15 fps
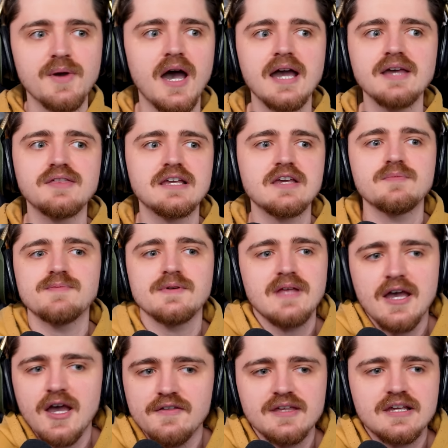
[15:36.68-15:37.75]
but I think
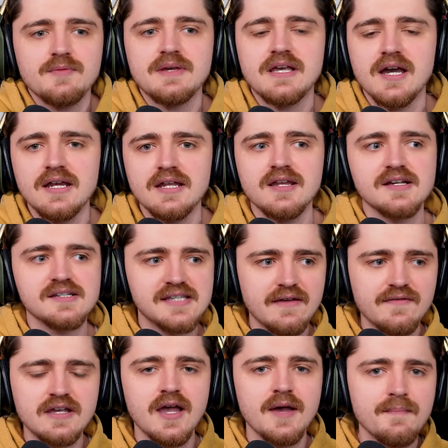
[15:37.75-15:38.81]
it'd be kind of nice
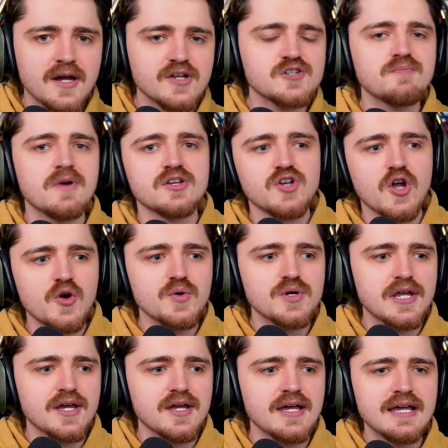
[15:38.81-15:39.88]
having a much, much
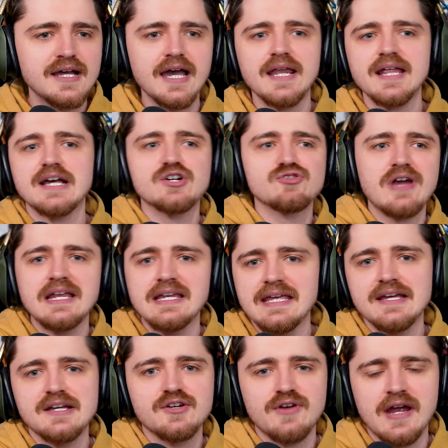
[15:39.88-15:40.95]
older kind of granny
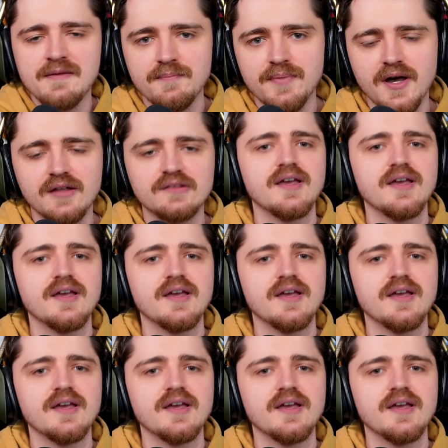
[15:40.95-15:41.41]
and grandpa